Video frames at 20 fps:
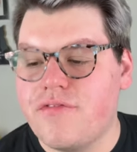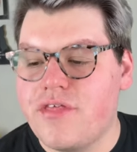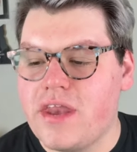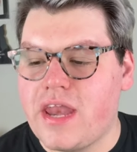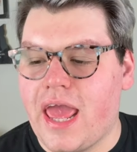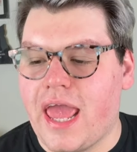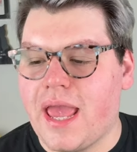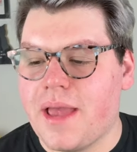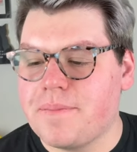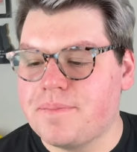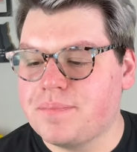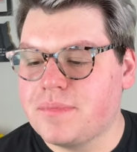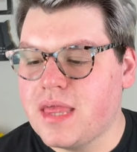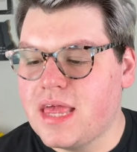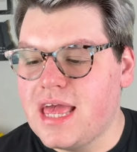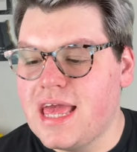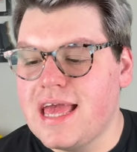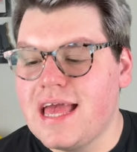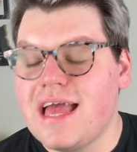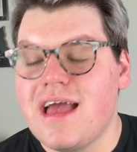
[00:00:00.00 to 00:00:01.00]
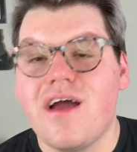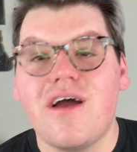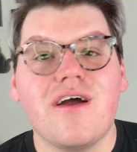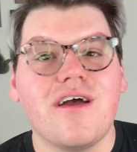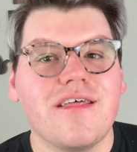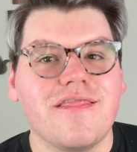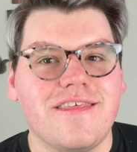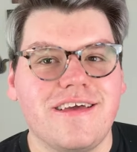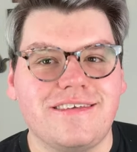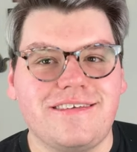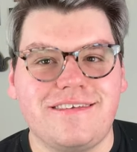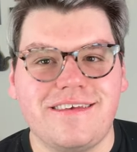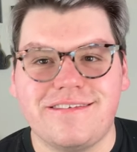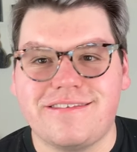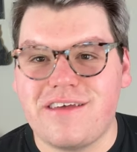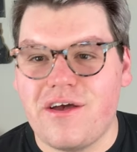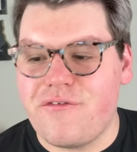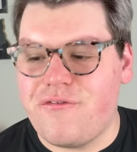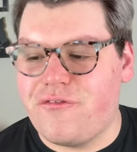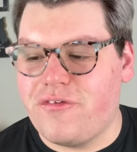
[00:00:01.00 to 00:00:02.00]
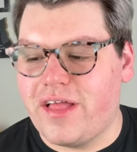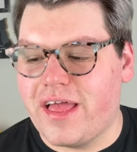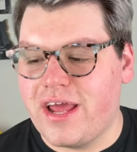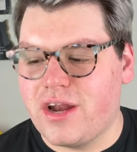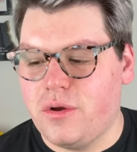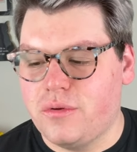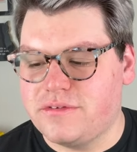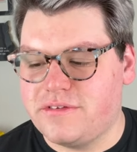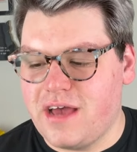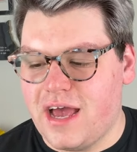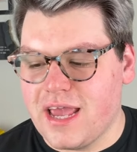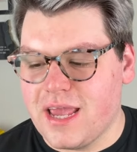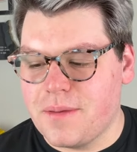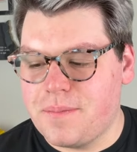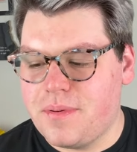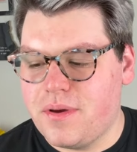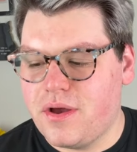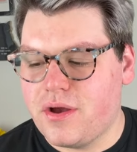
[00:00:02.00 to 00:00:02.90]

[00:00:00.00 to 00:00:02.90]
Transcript: the name. This is flannel type,